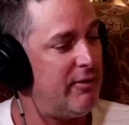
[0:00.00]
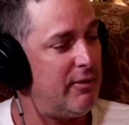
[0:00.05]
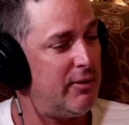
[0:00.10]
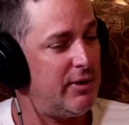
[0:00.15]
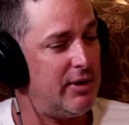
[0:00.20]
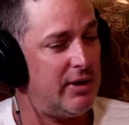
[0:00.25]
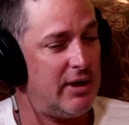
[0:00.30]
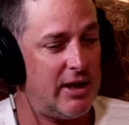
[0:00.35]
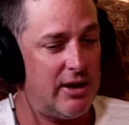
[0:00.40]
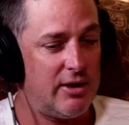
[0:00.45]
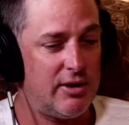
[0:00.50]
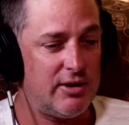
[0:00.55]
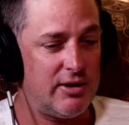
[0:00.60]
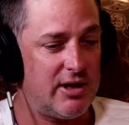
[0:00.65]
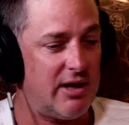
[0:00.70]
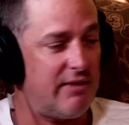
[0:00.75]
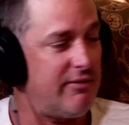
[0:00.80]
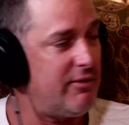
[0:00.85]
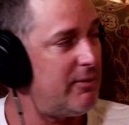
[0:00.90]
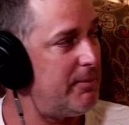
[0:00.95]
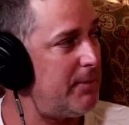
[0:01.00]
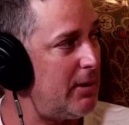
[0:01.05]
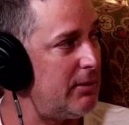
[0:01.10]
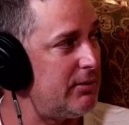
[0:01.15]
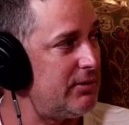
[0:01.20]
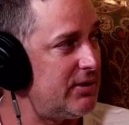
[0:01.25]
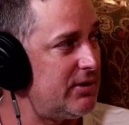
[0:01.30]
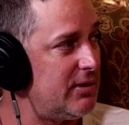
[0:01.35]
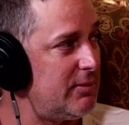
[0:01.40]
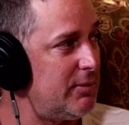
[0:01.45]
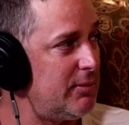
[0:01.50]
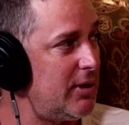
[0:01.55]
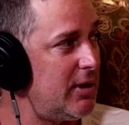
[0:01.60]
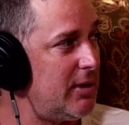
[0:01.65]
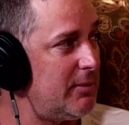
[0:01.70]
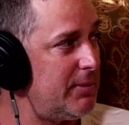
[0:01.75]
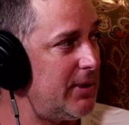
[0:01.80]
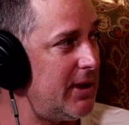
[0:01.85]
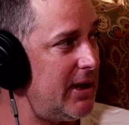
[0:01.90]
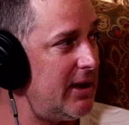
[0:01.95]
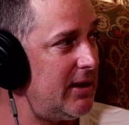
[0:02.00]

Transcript: Lakers have a post-LeBron plan.